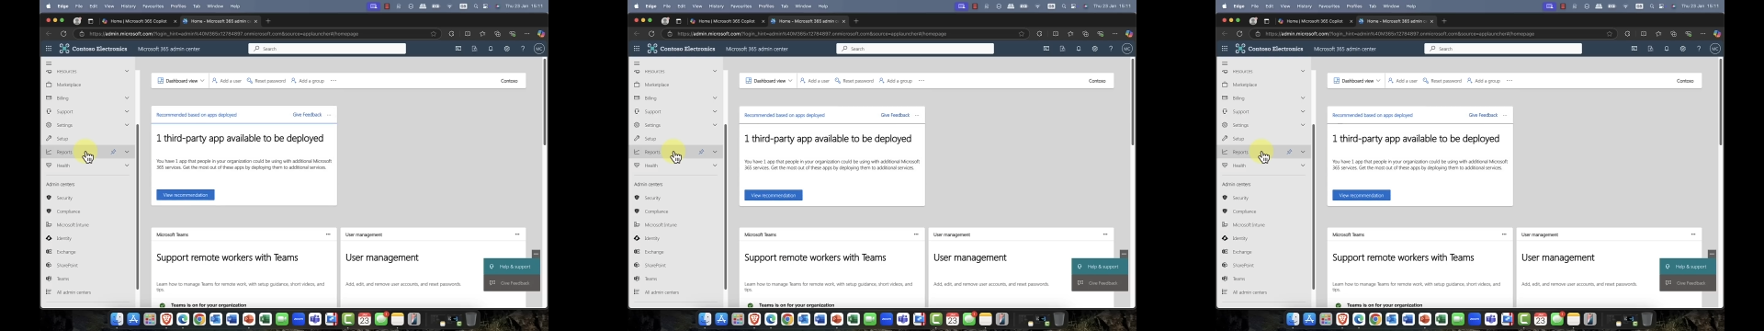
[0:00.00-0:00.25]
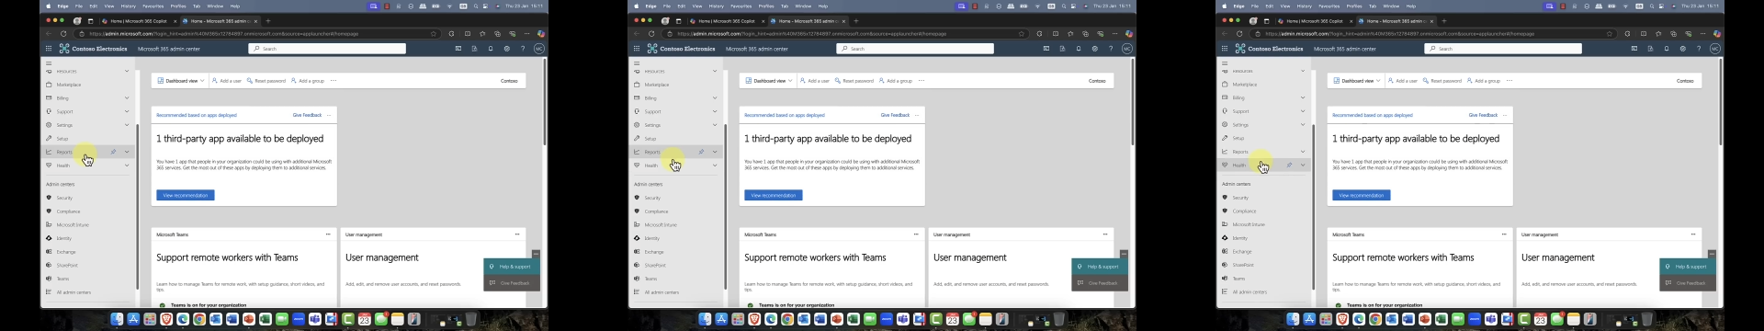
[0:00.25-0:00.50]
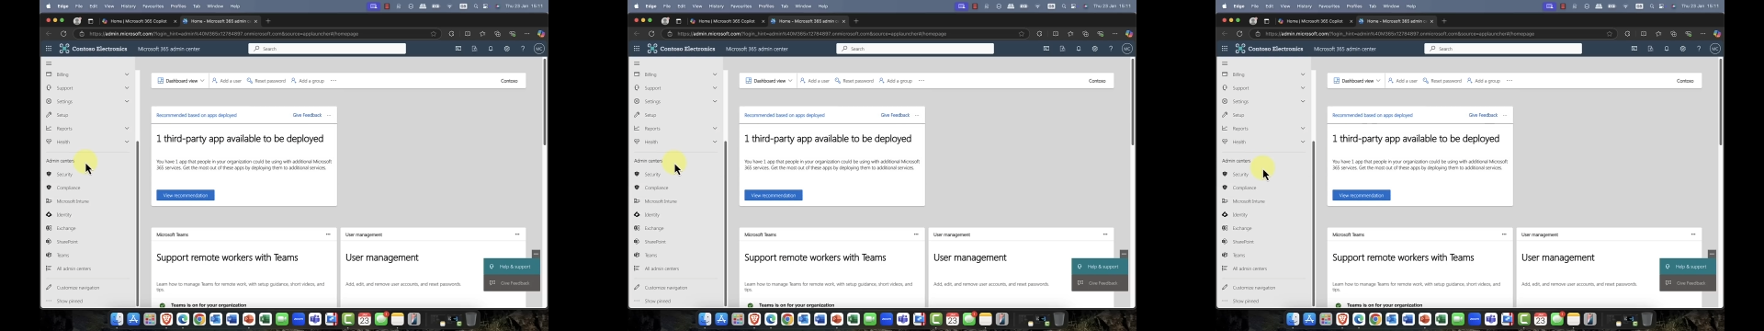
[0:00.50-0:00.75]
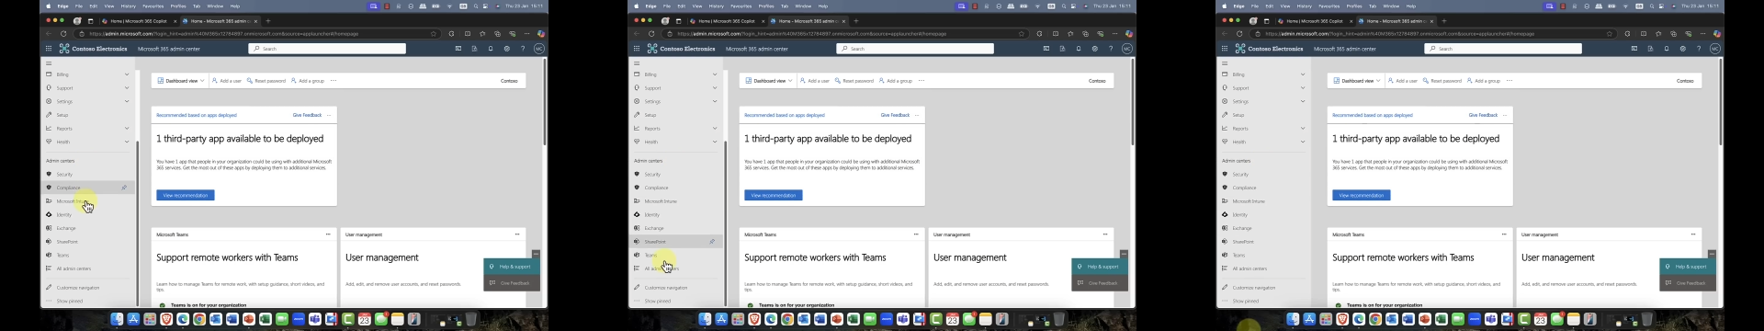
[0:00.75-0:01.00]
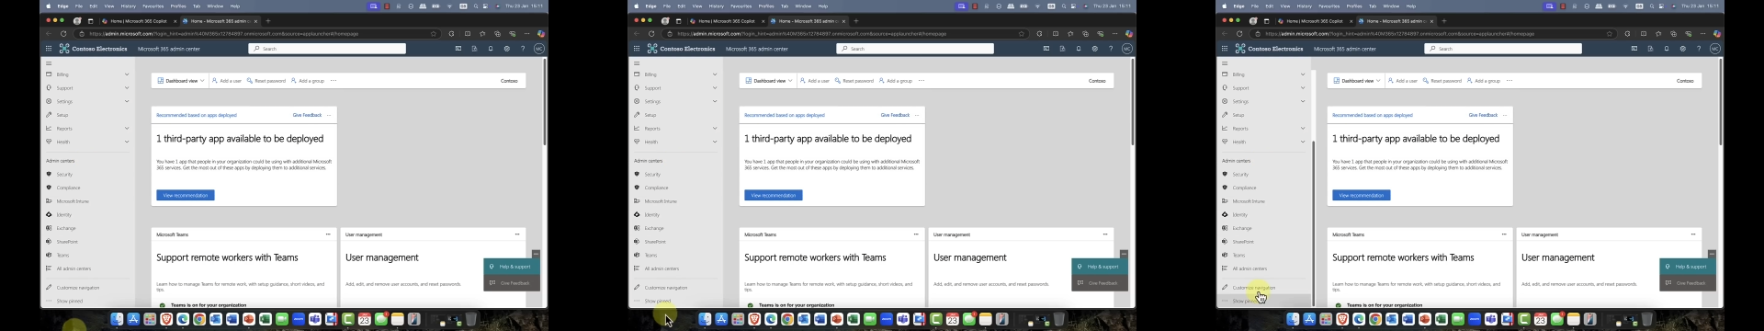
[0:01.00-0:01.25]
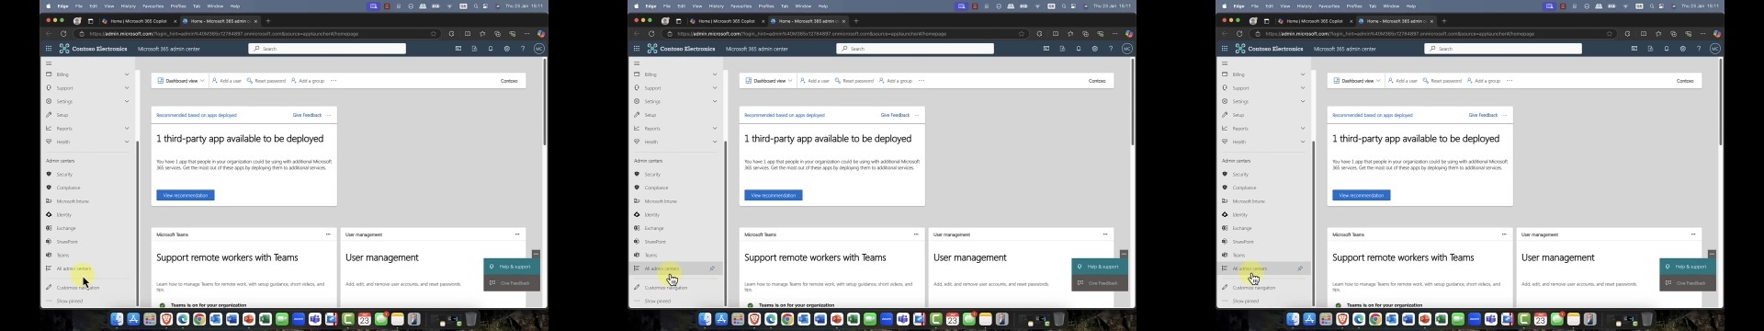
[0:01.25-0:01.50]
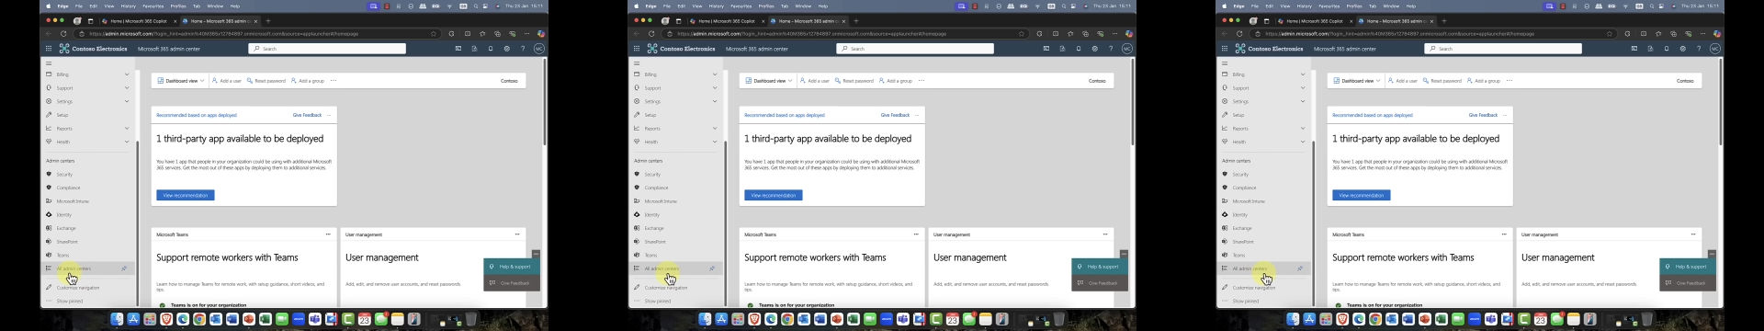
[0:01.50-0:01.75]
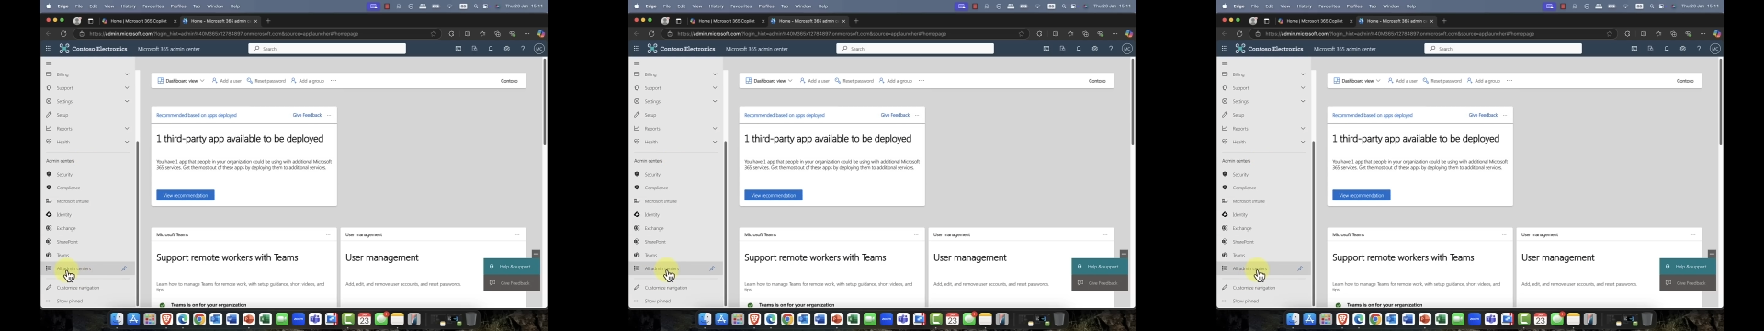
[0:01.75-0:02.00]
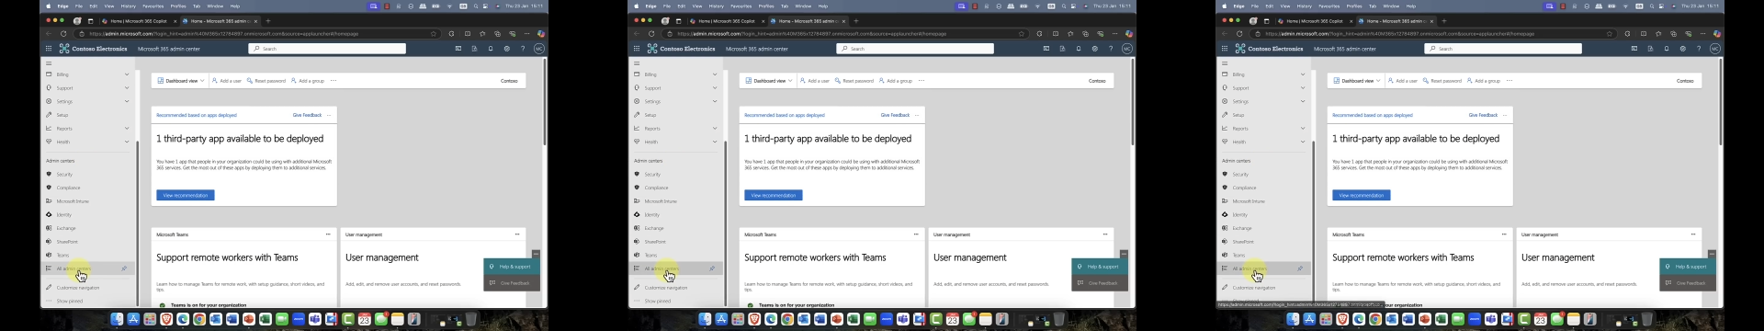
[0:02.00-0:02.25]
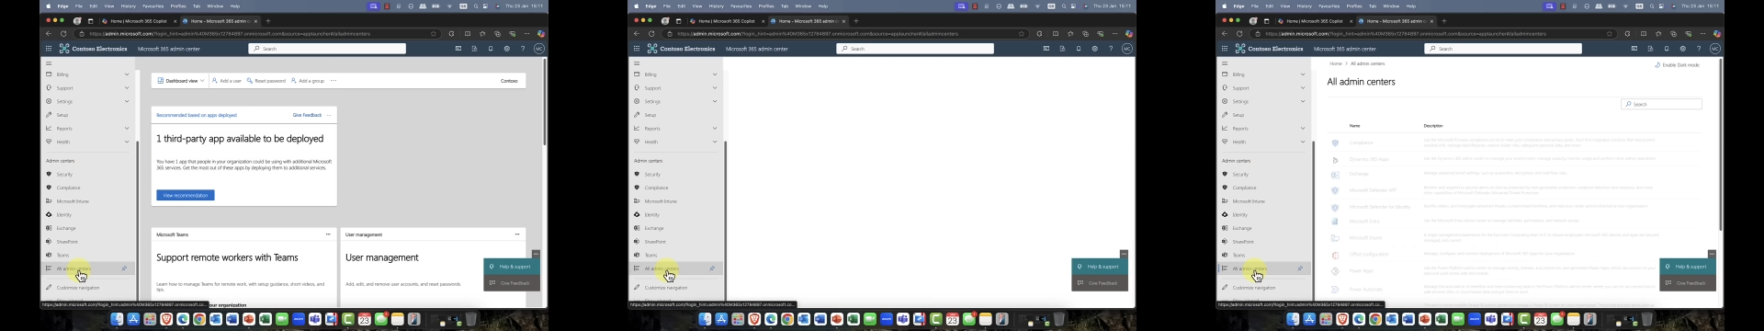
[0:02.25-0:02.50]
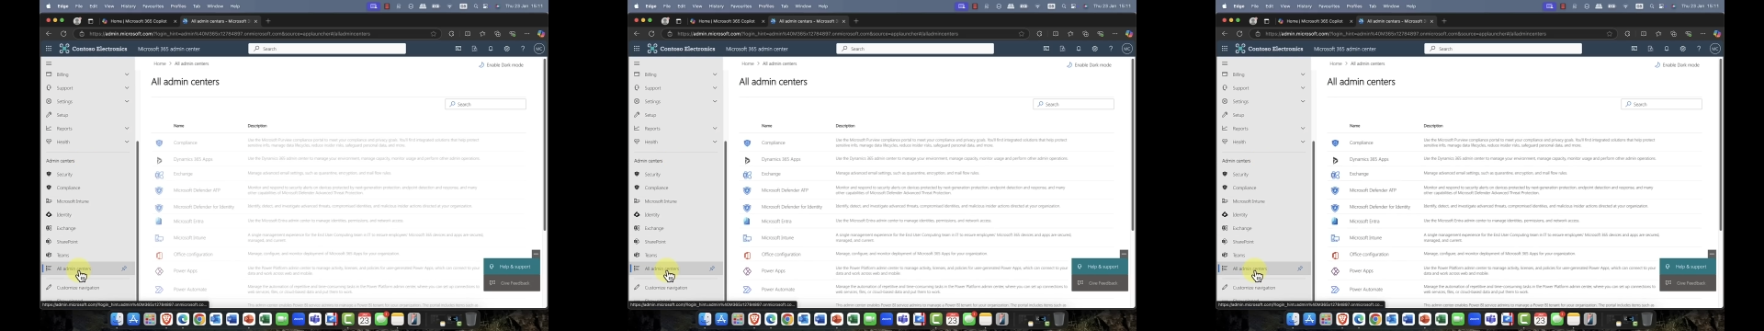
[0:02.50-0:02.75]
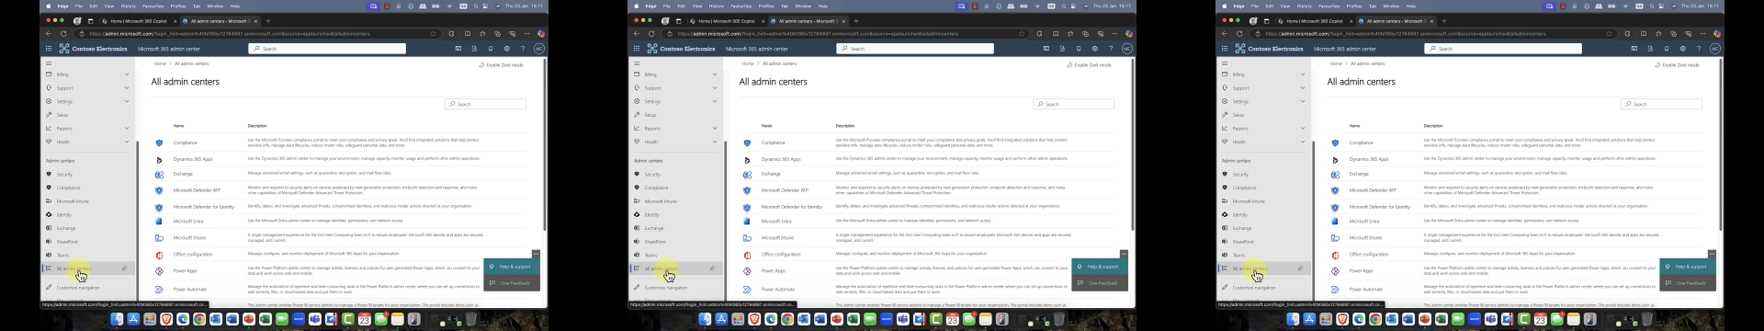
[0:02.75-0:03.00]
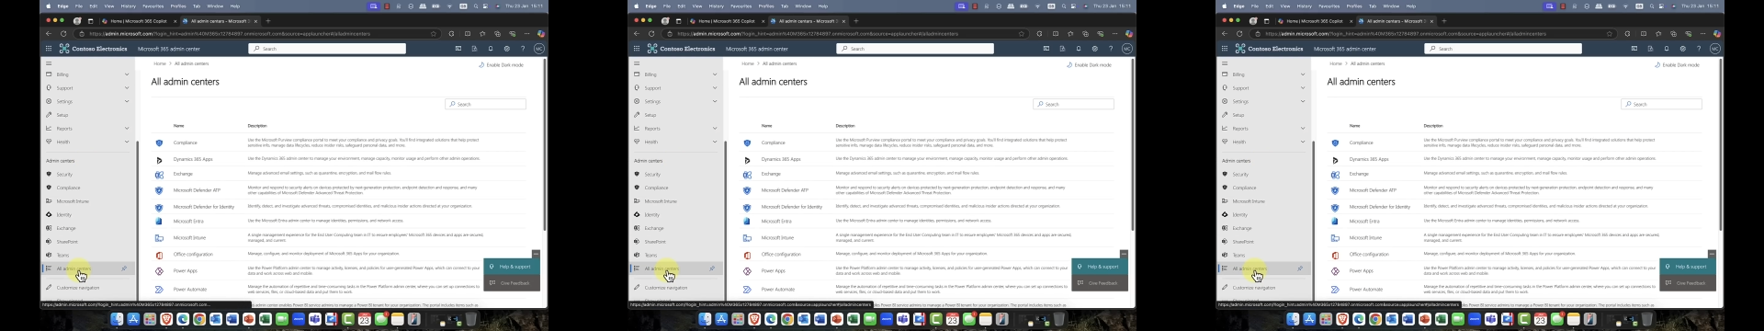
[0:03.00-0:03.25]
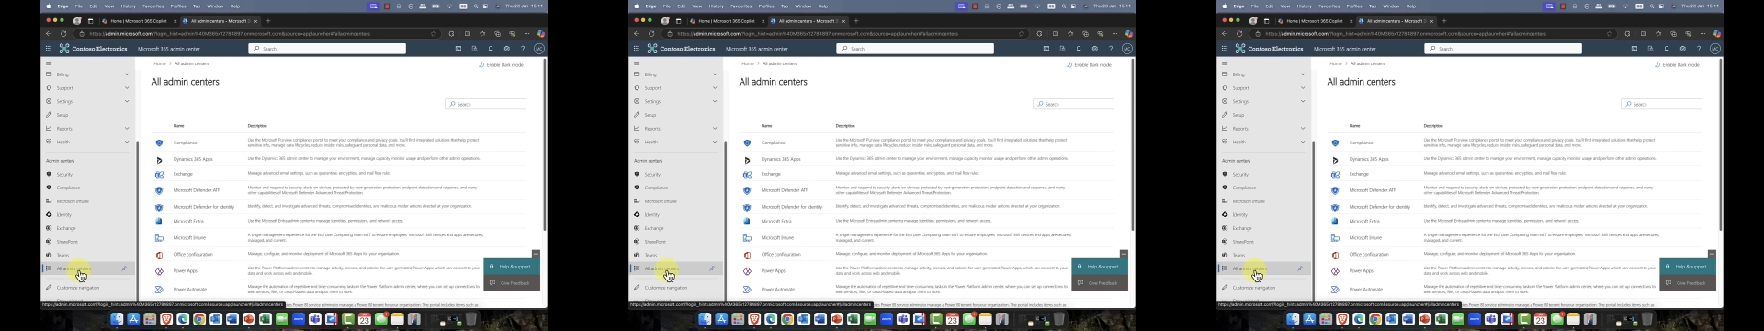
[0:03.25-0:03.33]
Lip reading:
Nobody's mouth can be seen.